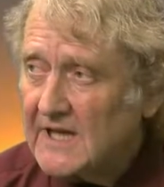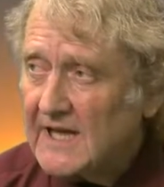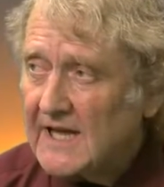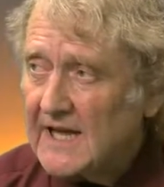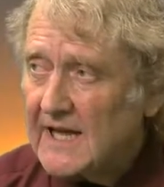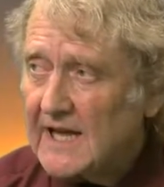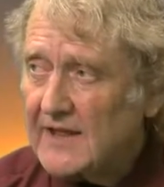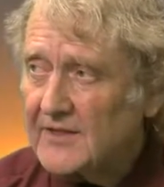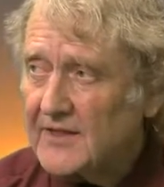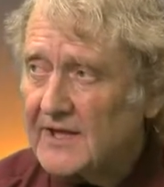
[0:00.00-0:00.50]

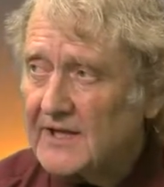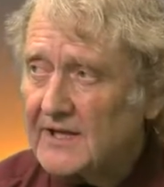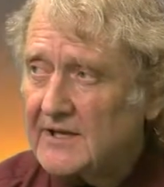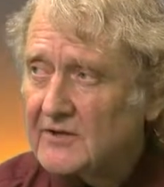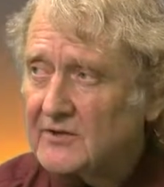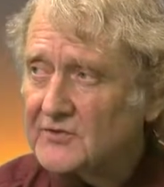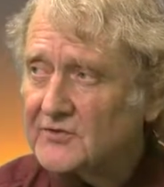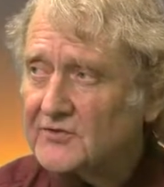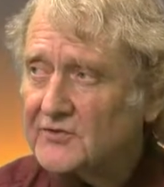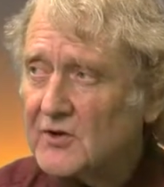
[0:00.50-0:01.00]
and the
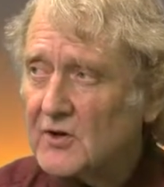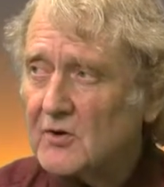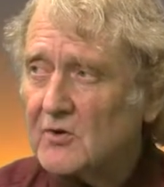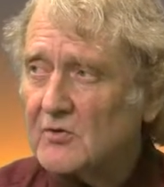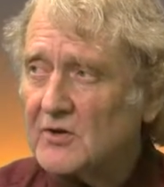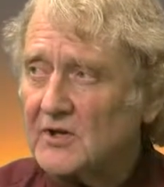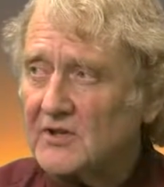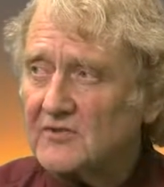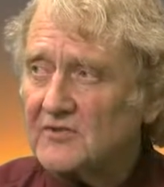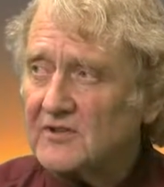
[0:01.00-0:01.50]
heel stone
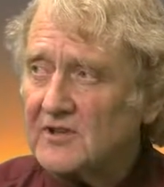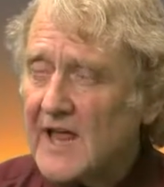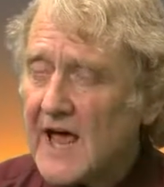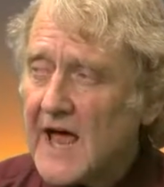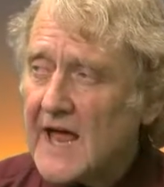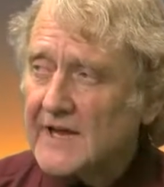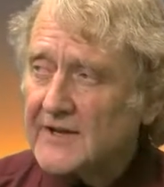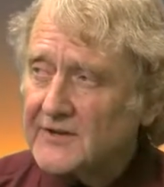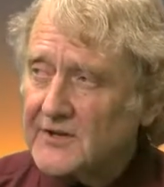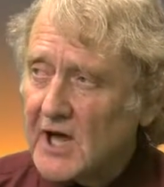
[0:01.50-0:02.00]
is
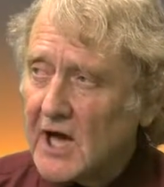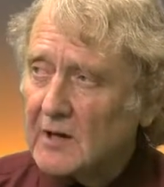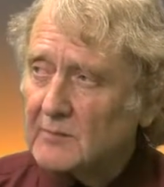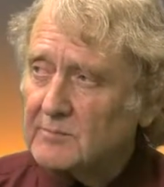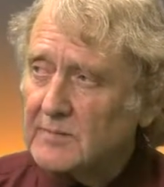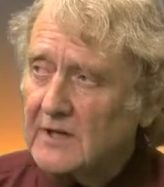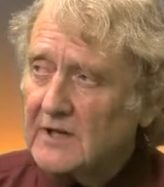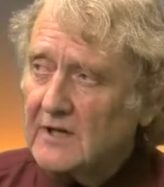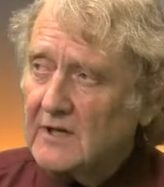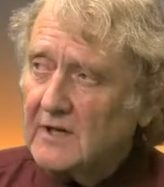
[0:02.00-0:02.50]
lined
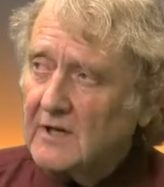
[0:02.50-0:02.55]
up.